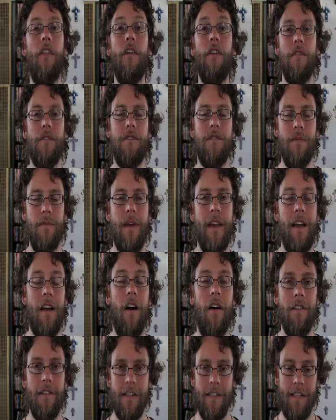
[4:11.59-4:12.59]
those who he
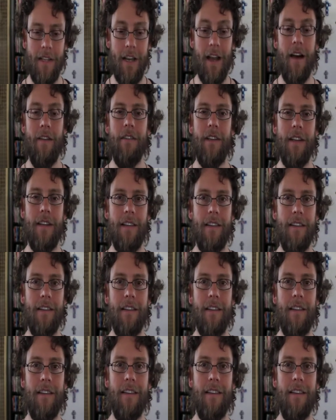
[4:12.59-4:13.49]
calls into covenant.